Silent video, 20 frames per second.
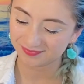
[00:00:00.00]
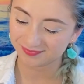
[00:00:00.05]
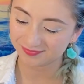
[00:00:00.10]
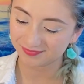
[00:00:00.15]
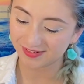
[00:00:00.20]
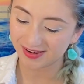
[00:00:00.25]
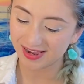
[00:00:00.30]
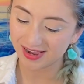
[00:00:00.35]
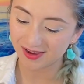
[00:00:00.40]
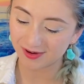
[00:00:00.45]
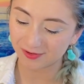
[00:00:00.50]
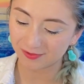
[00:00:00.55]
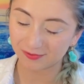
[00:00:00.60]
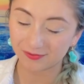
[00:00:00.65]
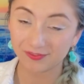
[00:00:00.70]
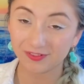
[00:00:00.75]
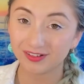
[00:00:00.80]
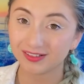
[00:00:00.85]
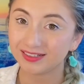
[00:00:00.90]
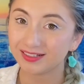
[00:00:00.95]
Wow,
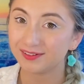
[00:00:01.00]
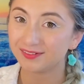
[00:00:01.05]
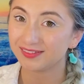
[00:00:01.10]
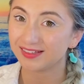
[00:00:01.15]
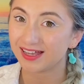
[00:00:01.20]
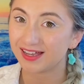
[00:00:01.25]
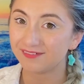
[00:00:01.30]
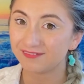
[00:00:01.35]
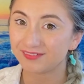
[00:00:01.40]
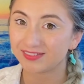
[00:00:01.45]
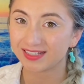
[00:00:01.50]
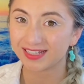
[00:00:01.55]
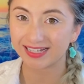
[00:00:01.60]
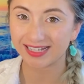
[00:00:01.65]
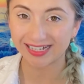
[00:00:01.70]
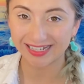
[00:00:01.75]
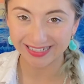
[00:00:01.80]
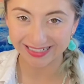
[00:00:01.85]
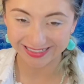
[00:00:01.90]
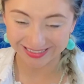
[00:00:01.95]
really lovely,
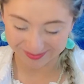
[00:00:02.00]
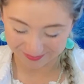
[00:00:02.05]
huh?